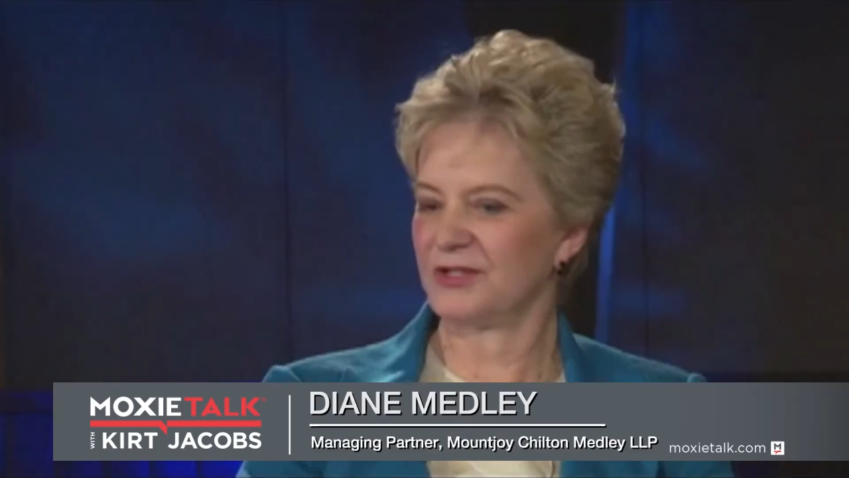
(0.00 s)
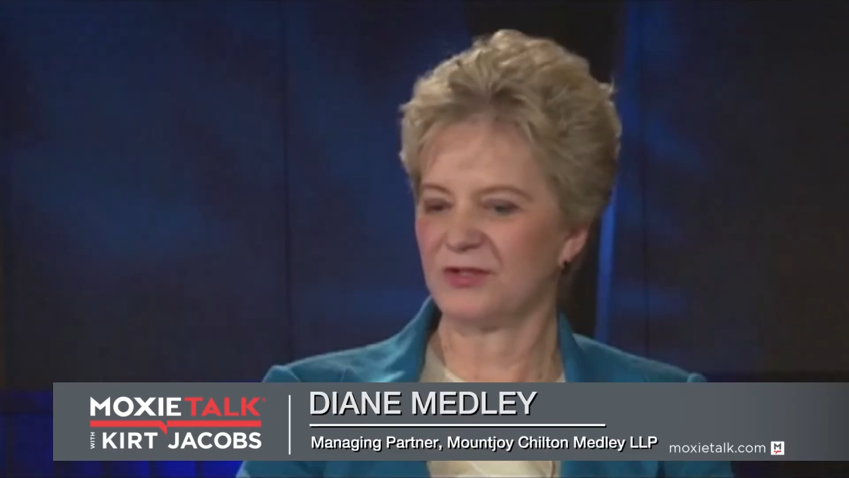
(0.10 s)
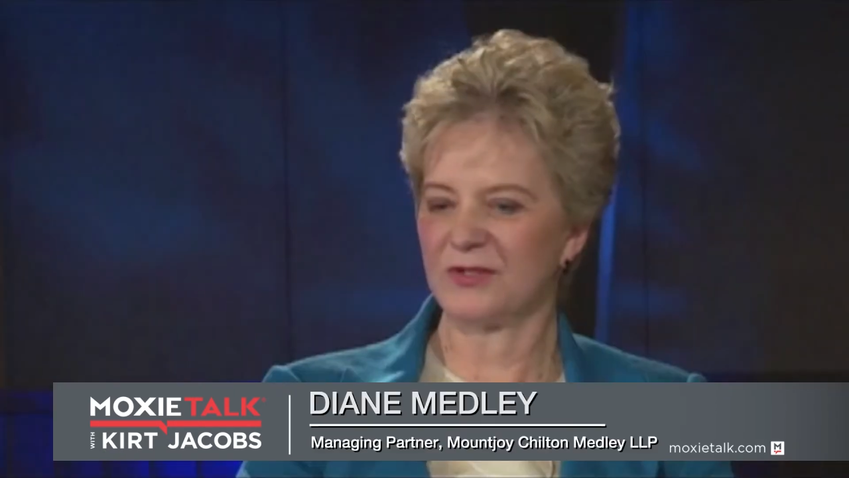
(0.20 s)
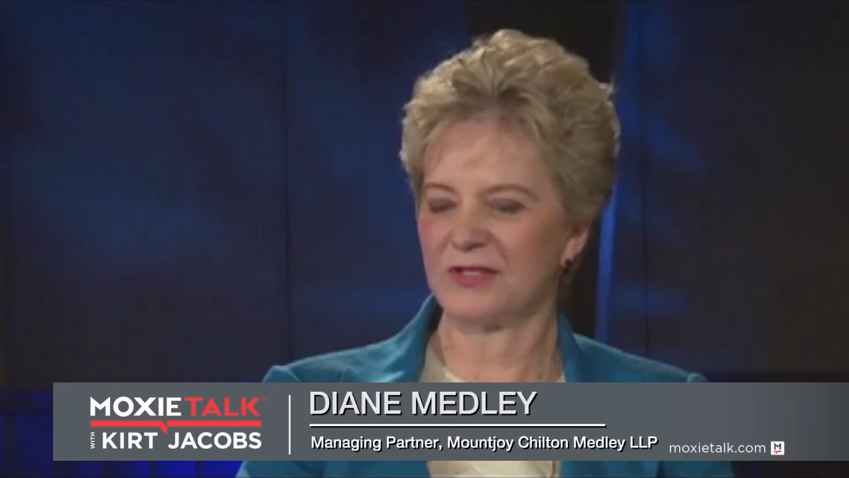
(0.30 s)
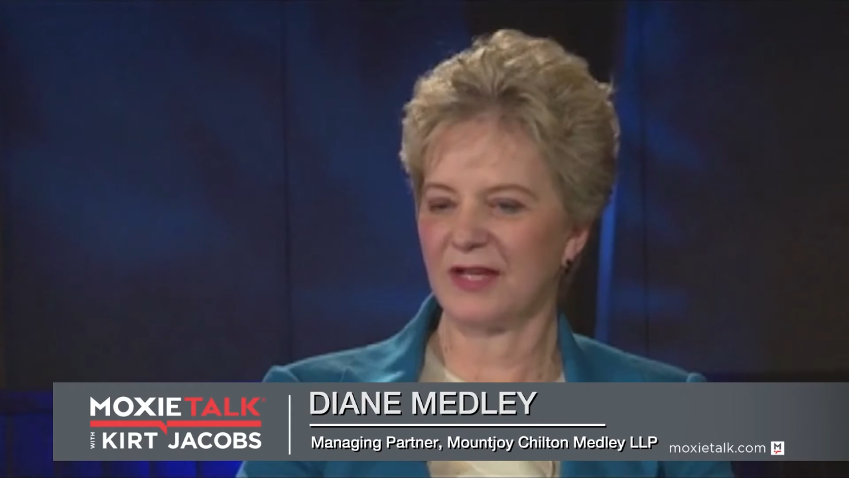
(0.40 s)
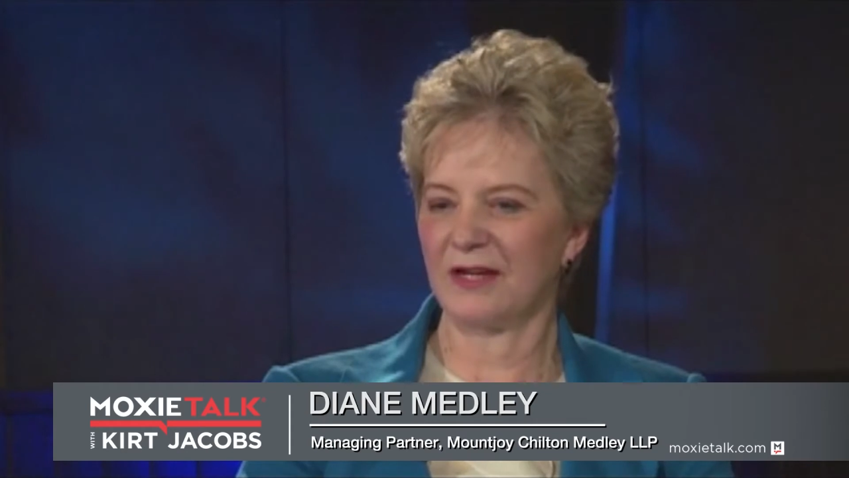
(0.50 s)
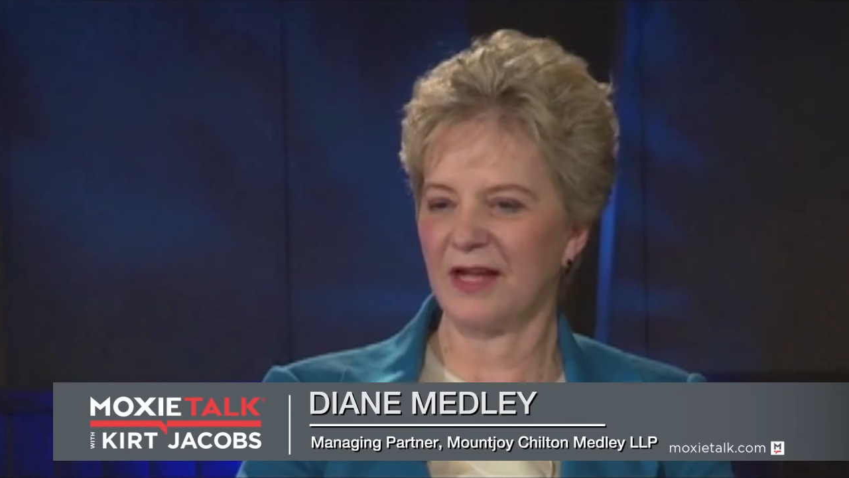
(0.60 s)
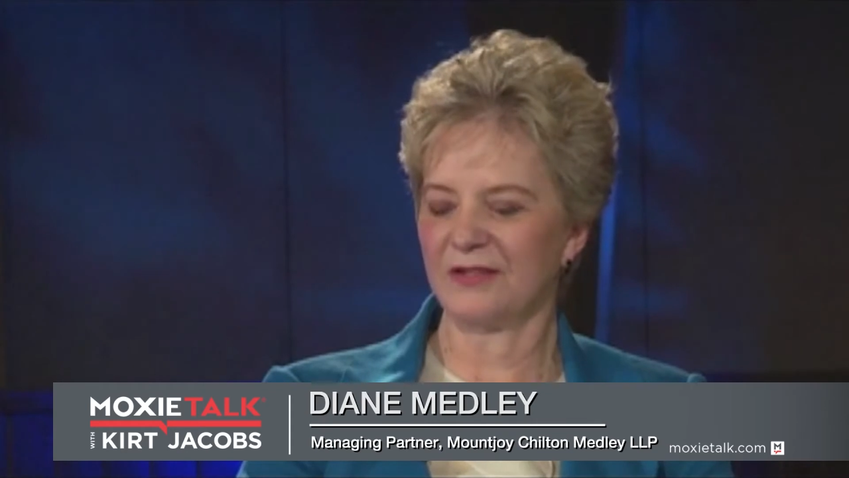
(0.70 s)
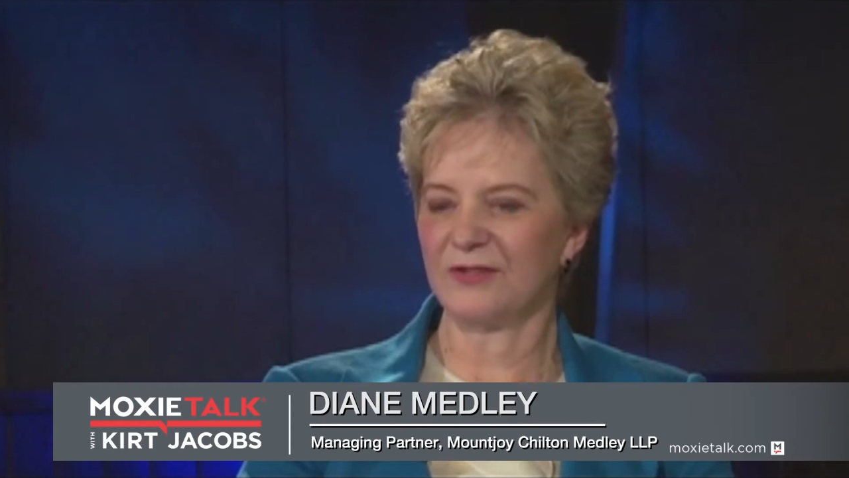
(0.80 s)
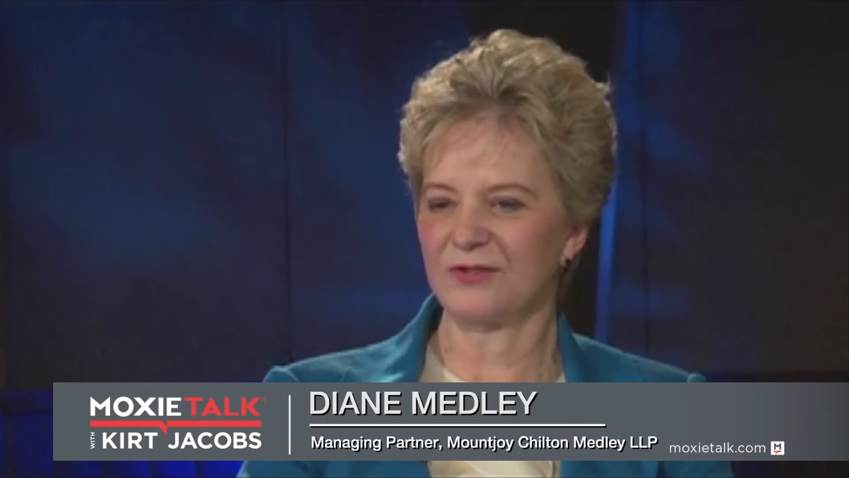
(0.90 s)
as you can
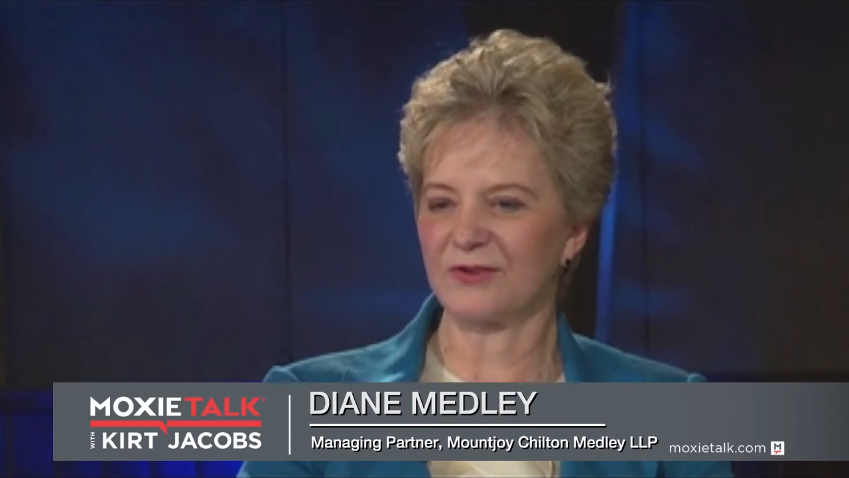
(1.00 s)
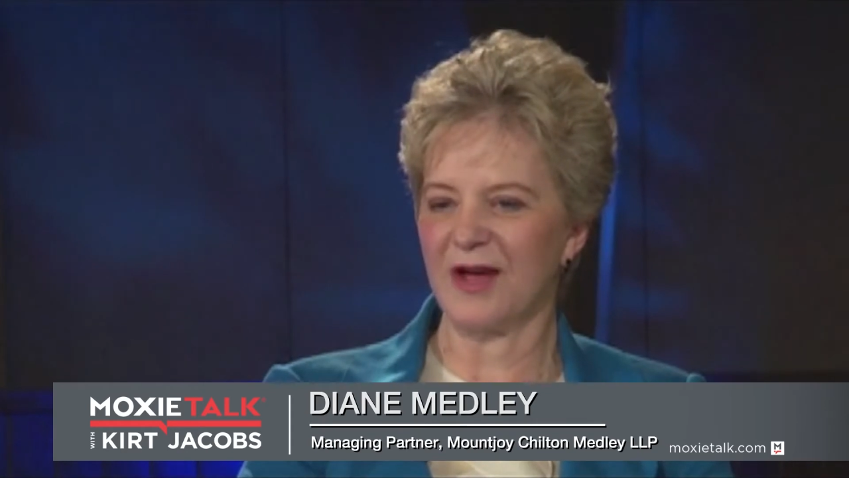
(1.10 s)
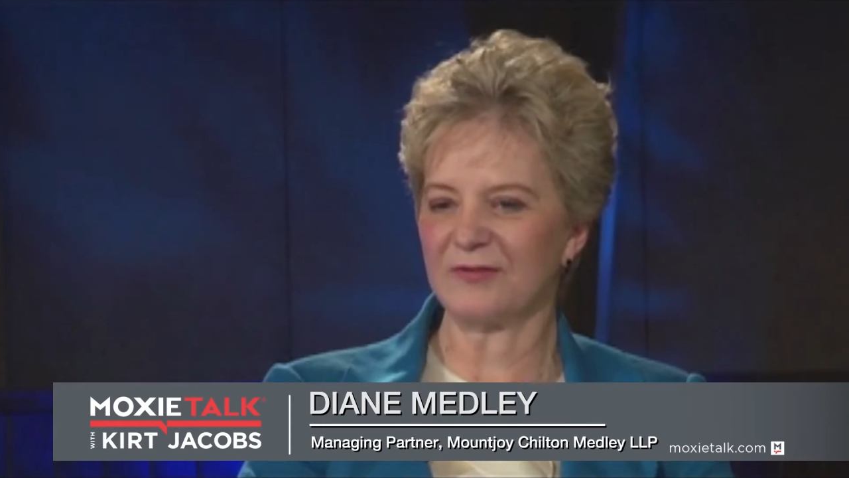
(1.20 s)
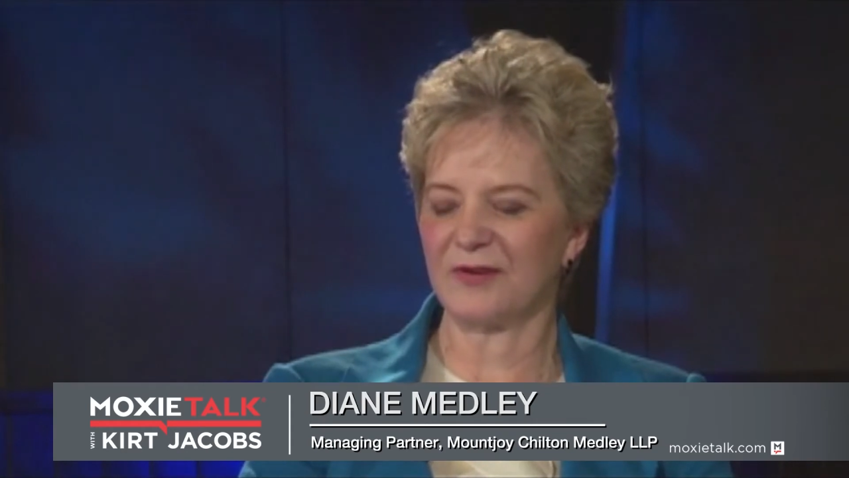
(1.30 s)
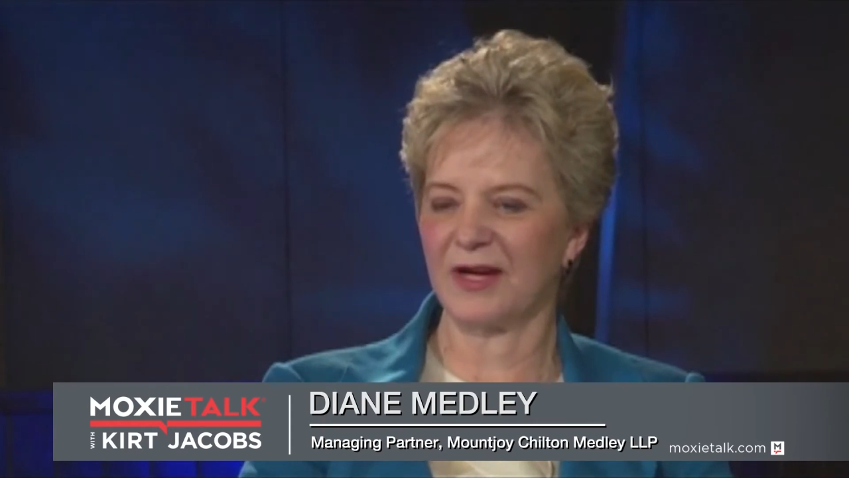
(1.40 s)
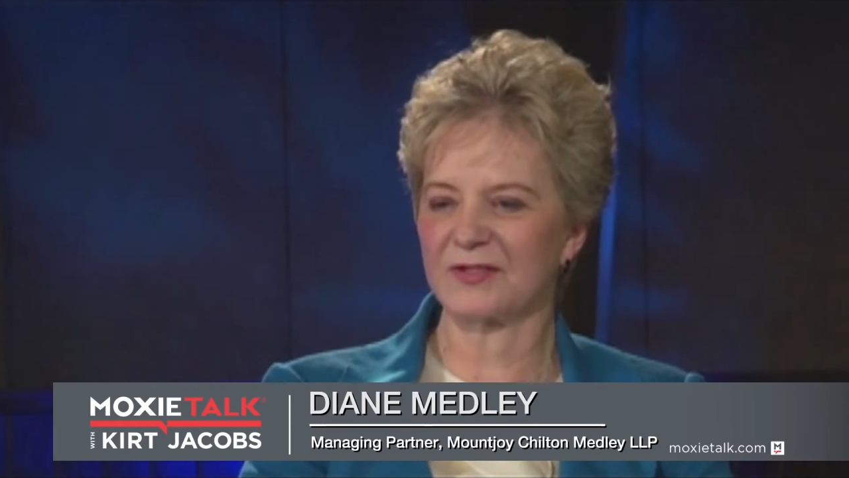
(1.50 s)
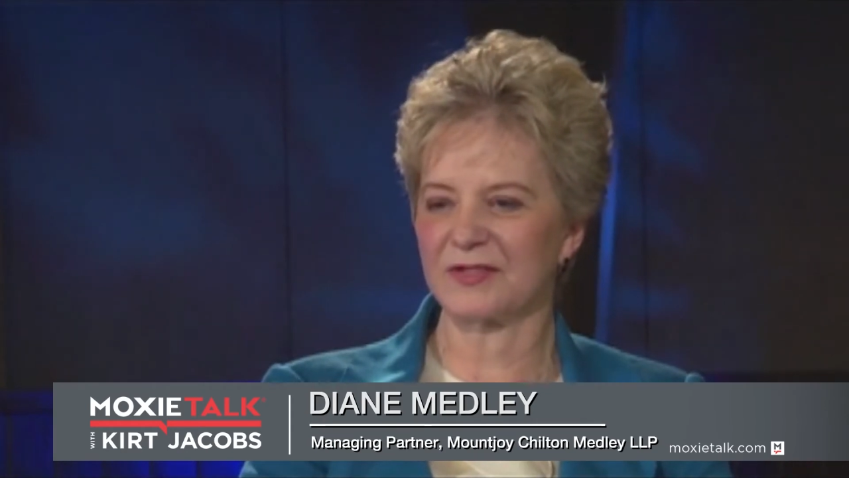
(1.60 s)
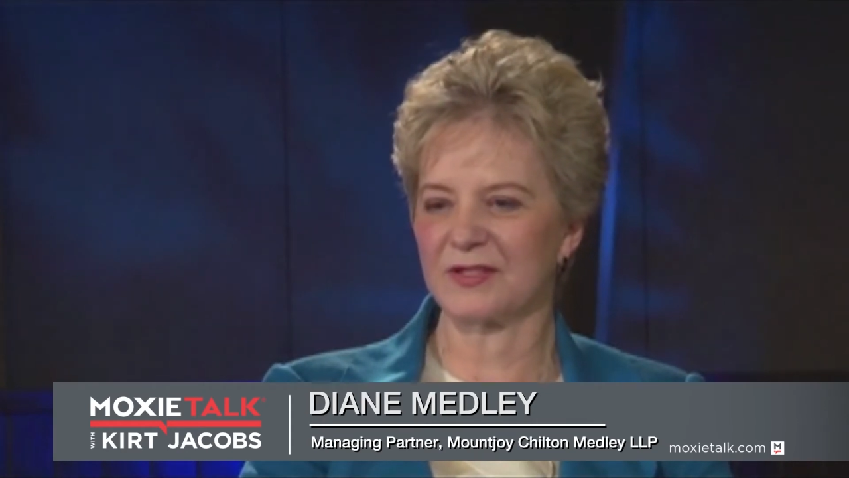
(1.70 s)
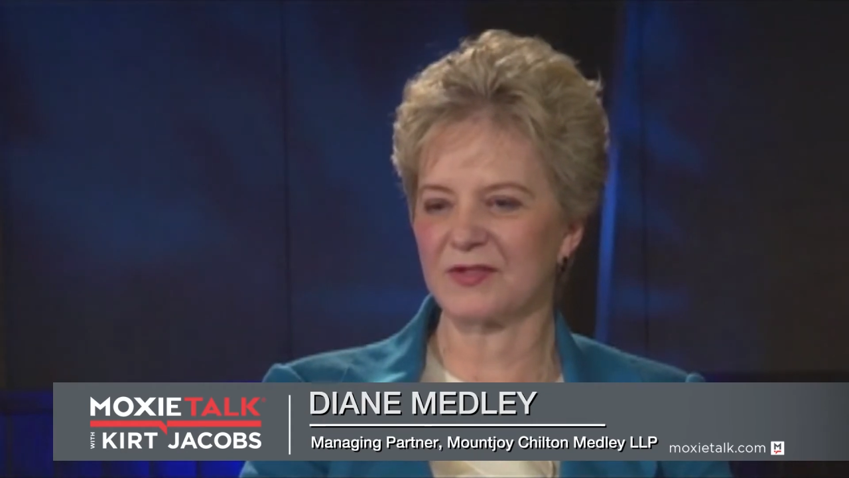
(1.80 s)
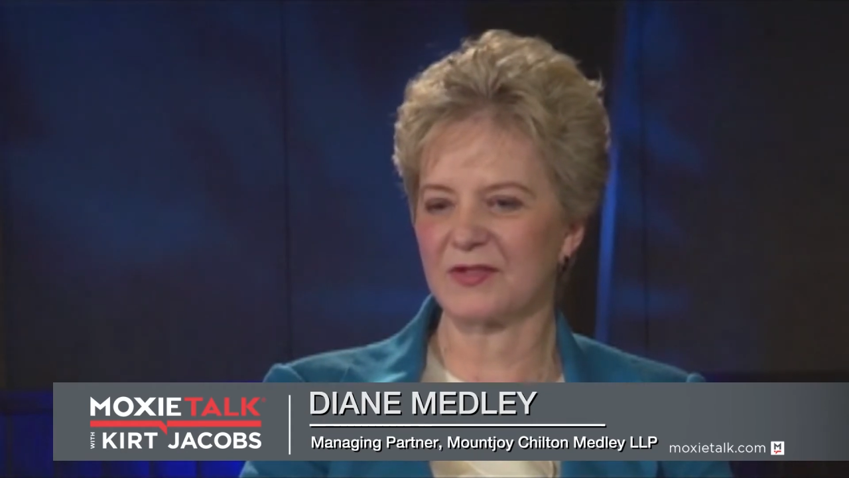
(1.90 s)
tell, I do strive for
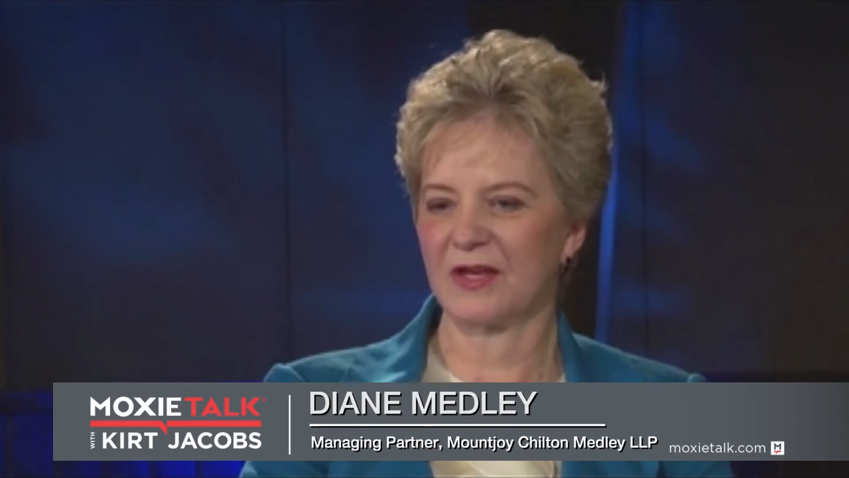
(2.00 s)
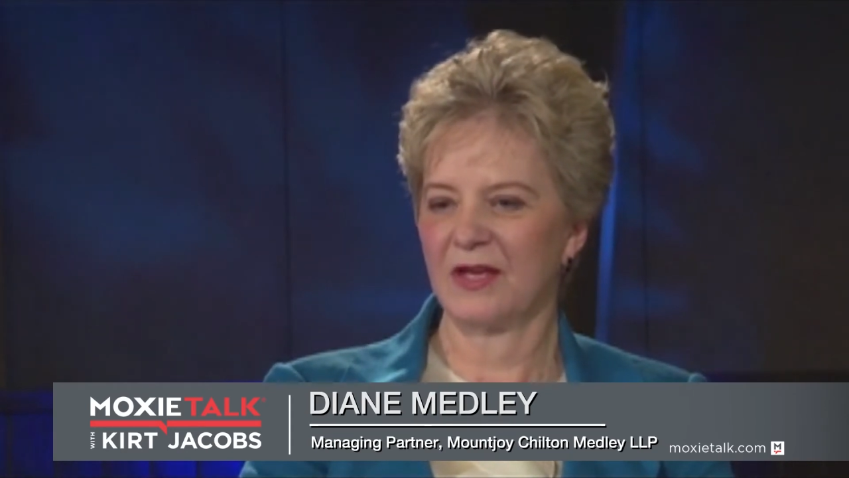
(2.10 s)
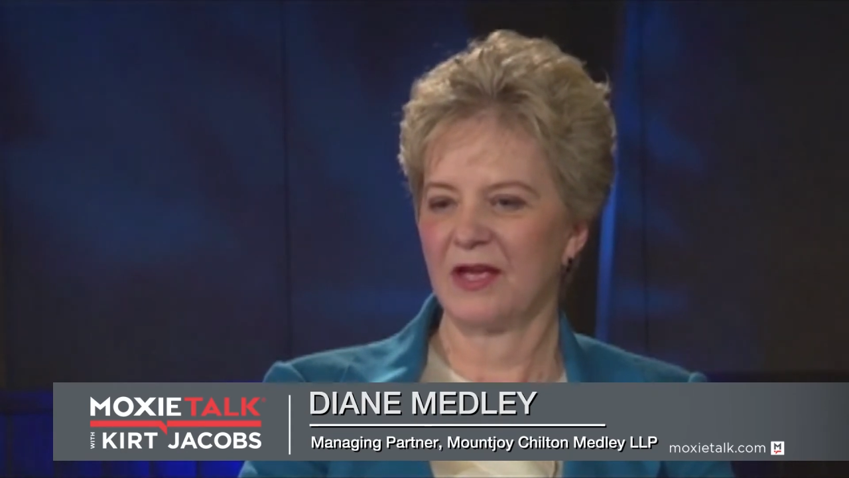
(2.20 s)
excellence,